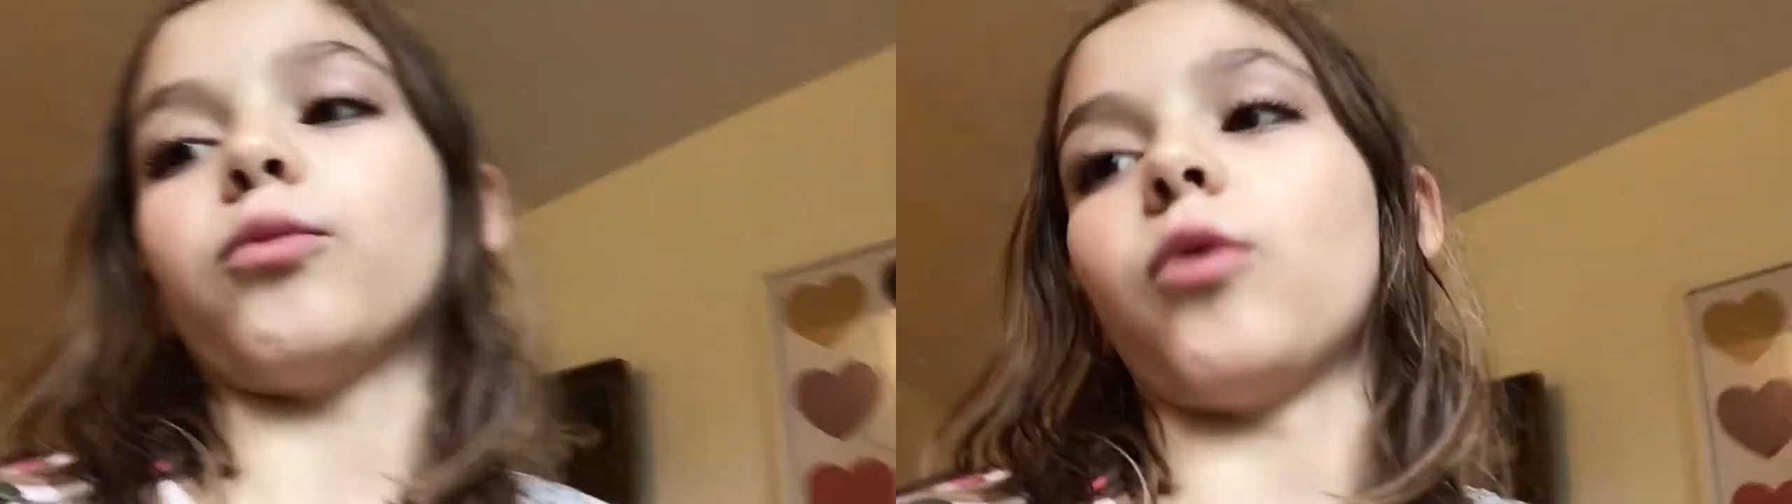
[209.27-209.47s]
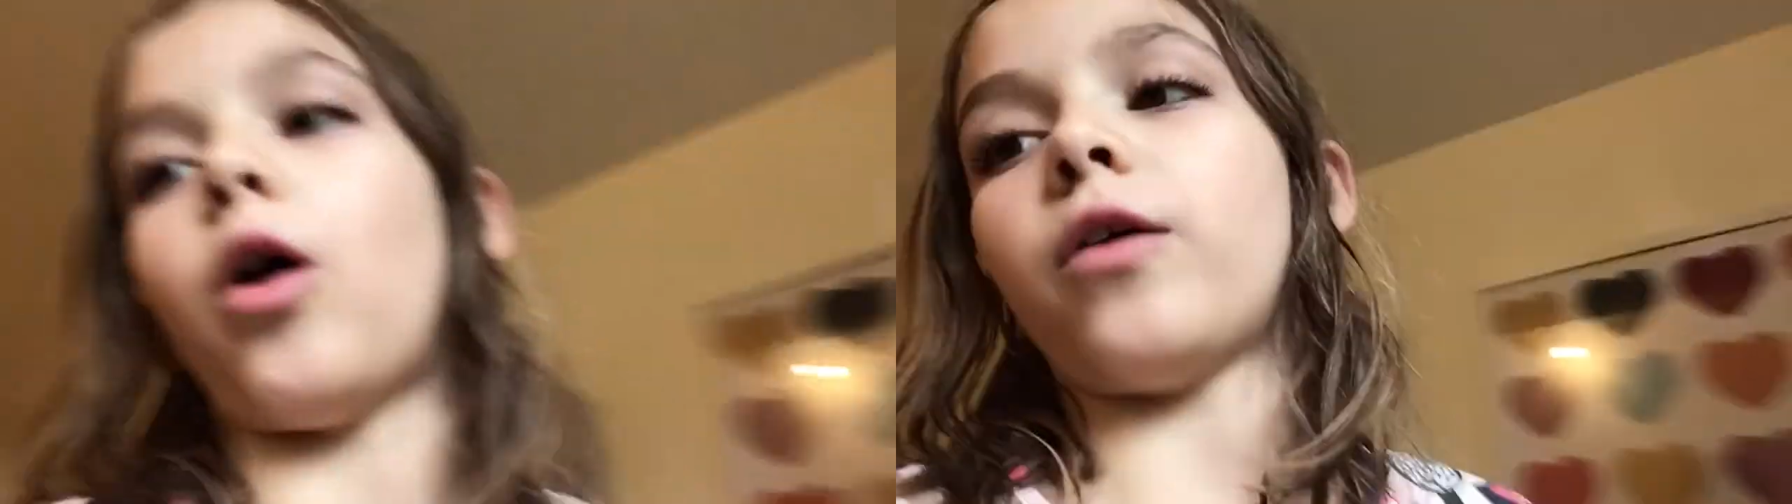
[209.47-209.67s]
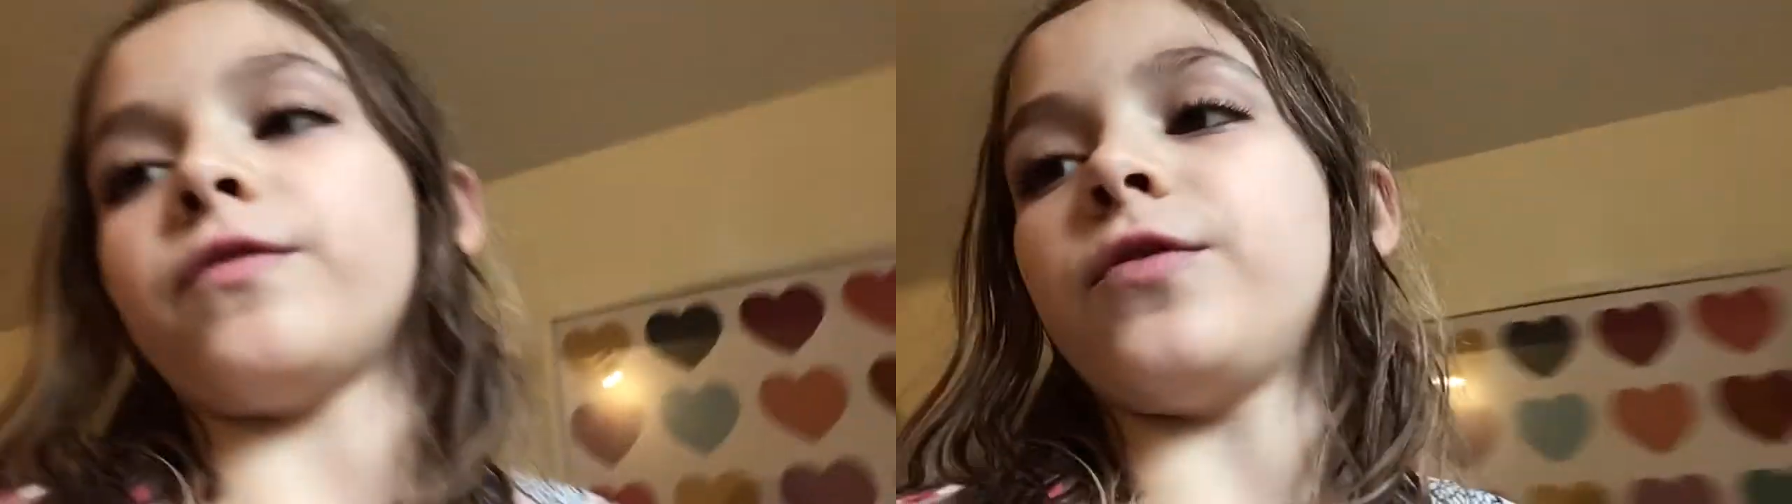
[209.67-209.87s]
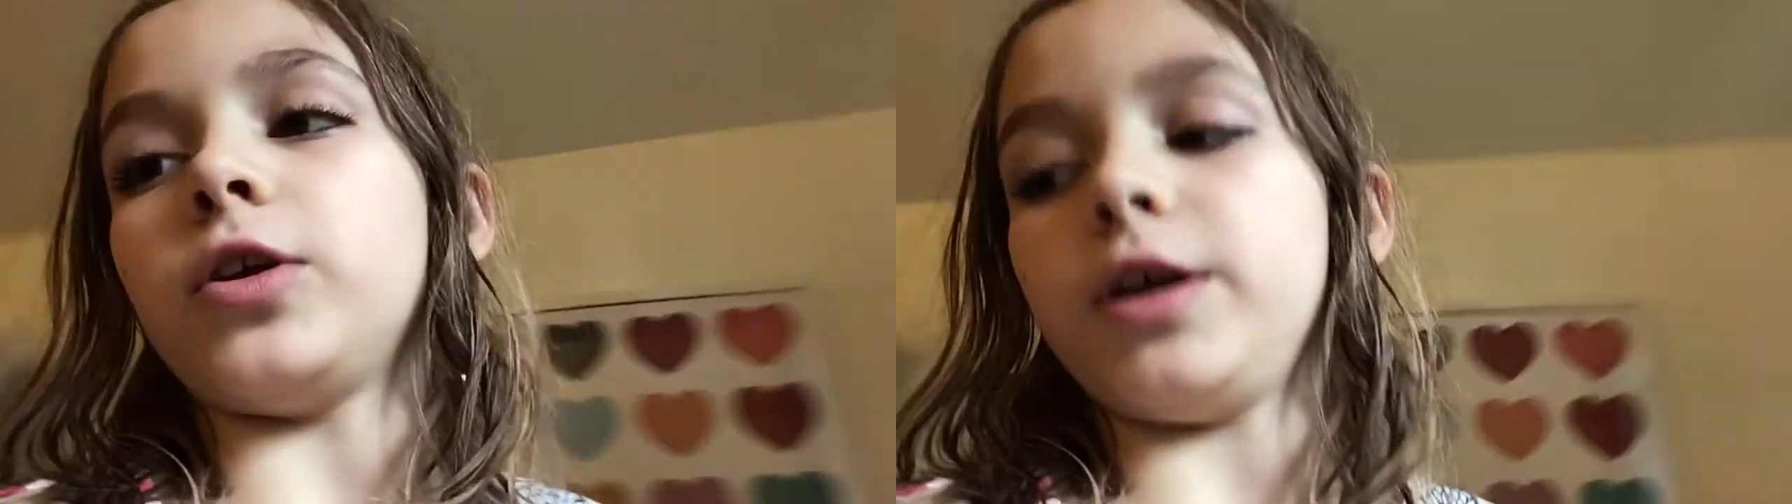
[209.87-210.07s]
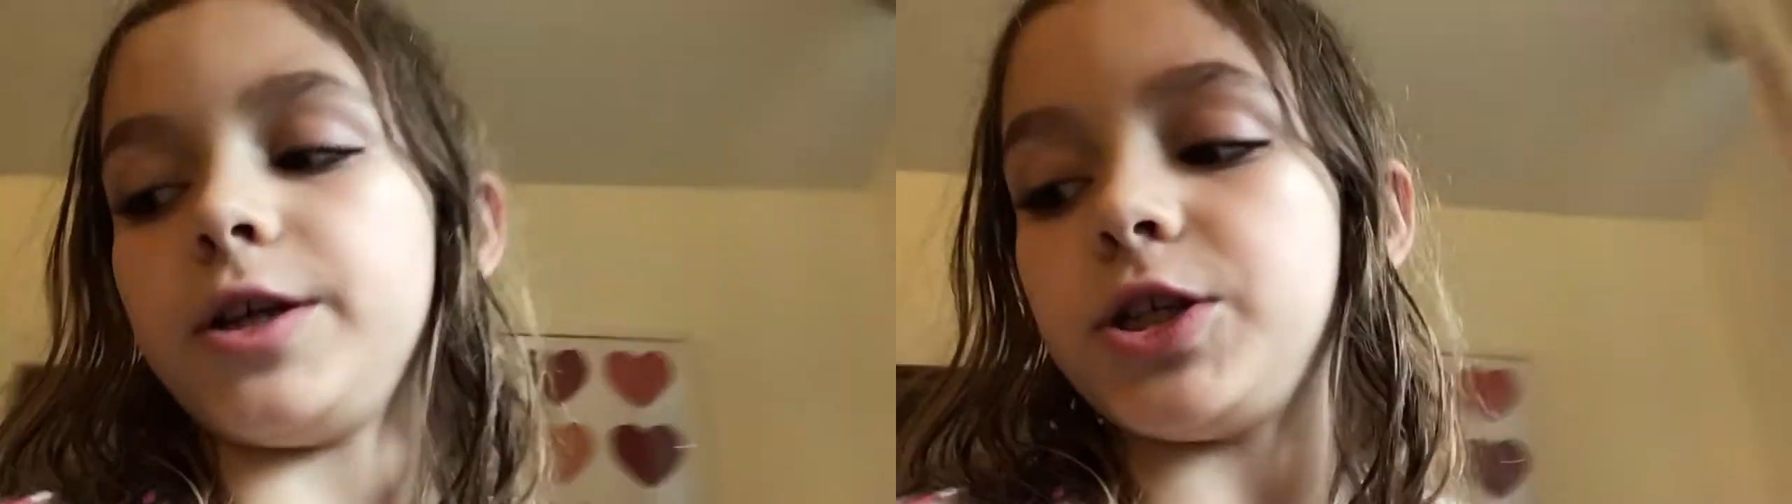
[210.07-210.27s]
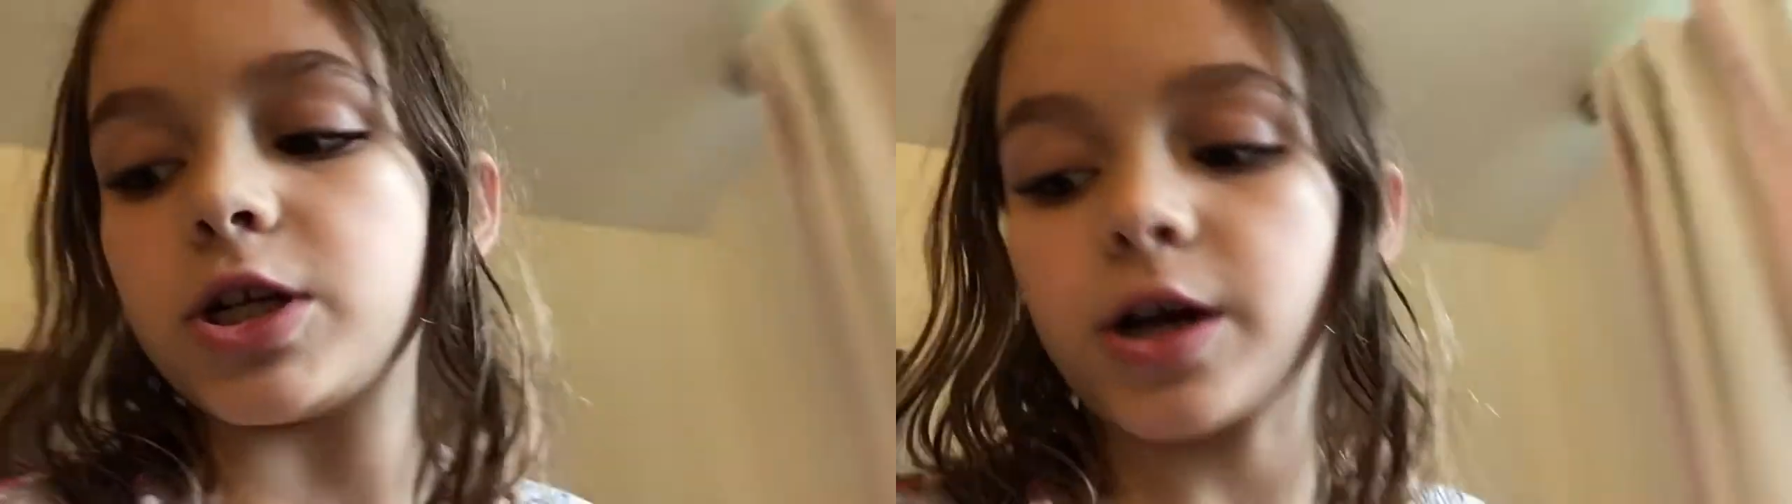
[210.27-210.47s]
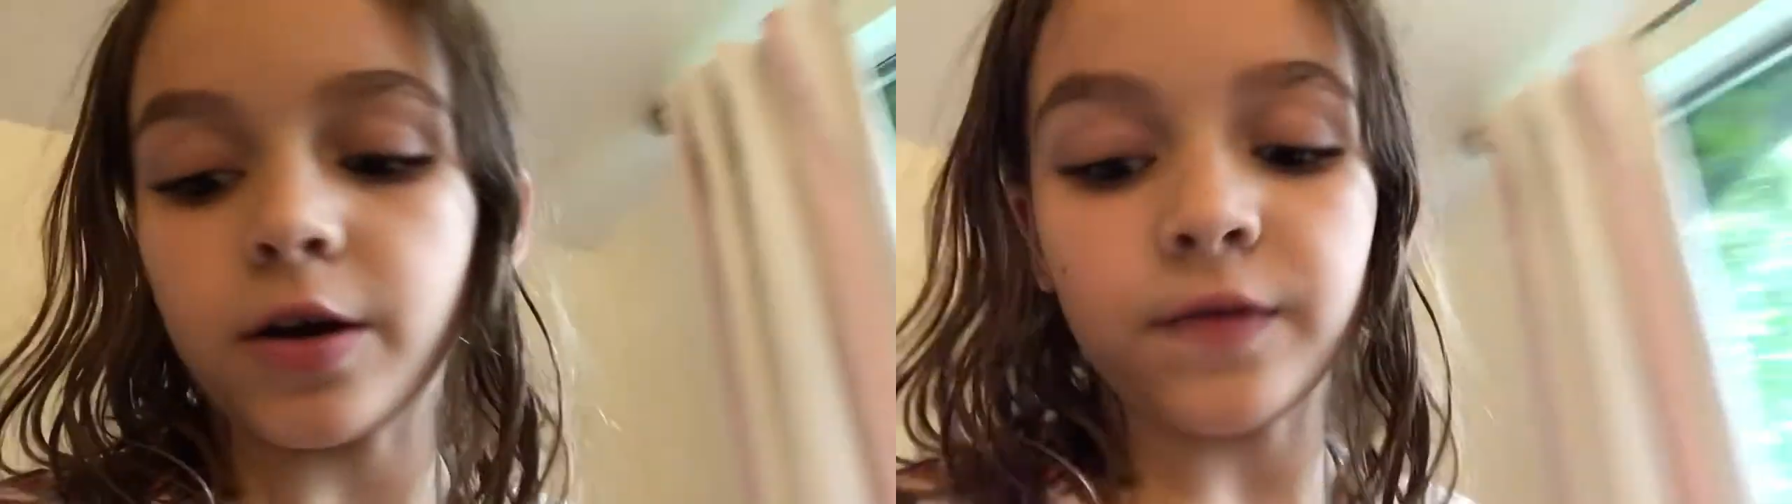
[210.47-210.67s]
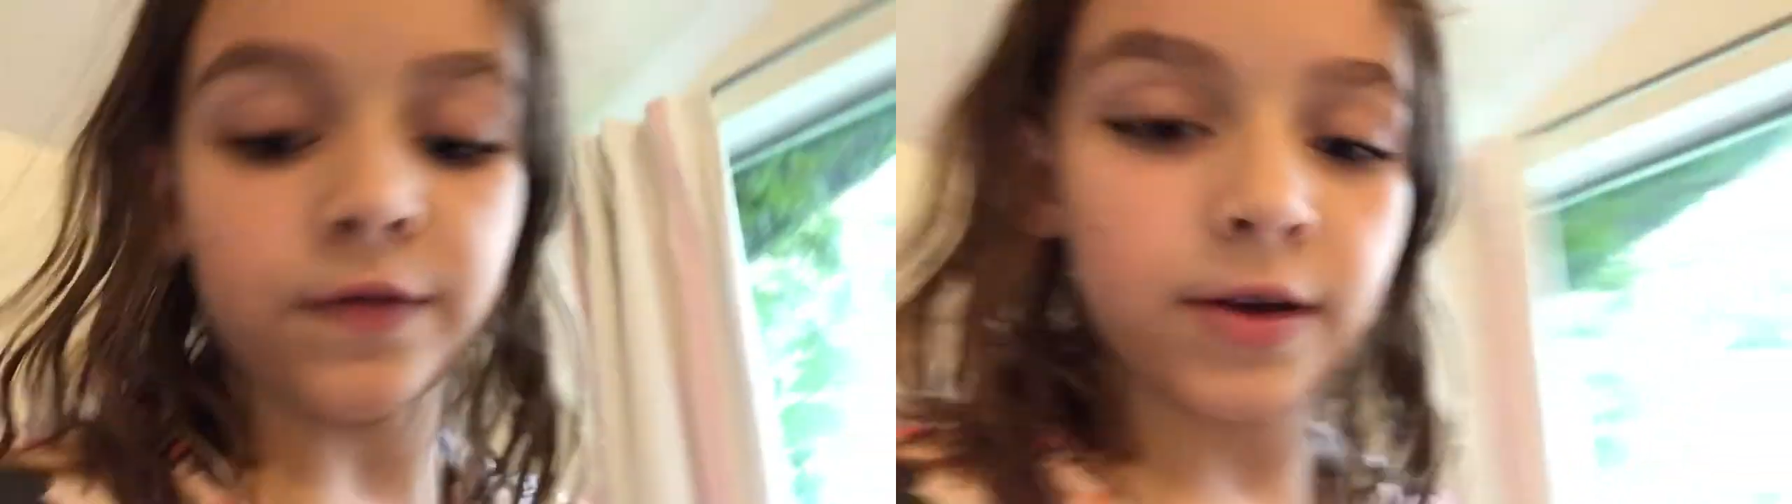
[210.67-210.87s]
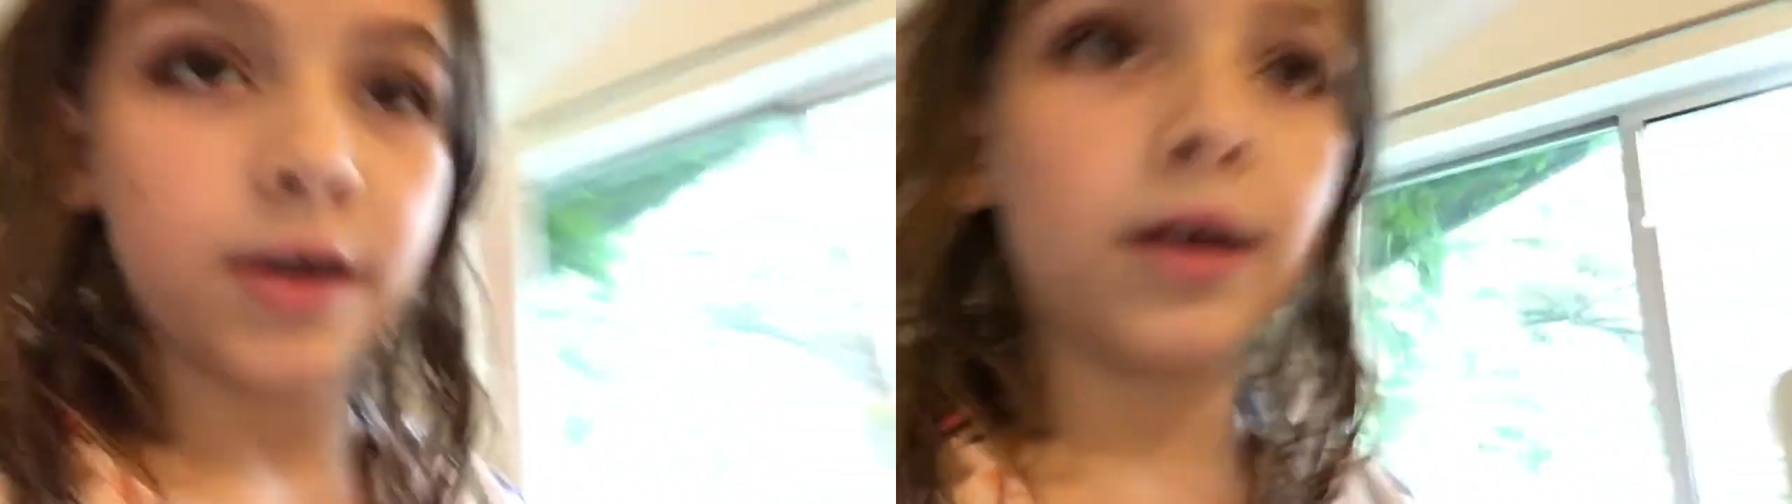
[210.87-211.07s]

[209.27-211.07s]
raw footage of